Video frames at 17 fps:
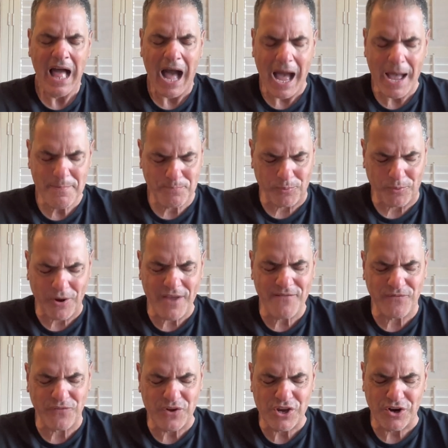I pray
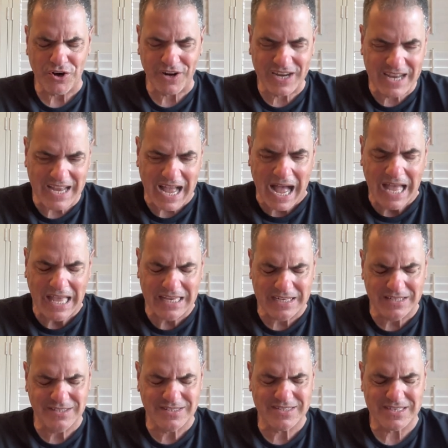for your
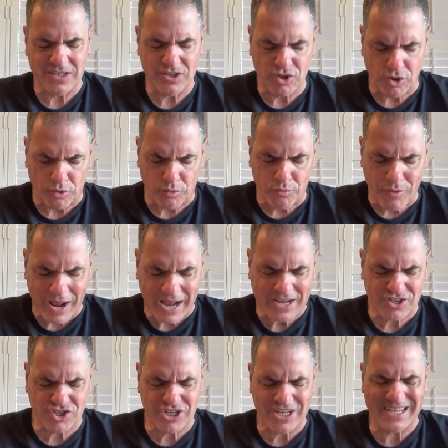guidance,
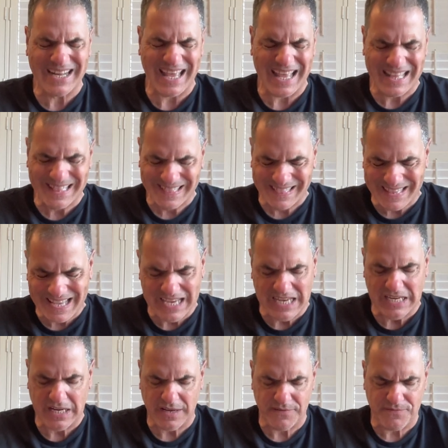direction, and
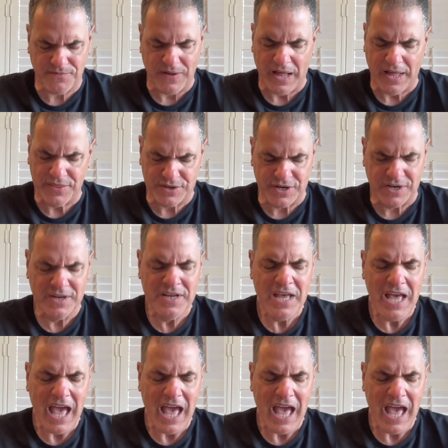leading, Father,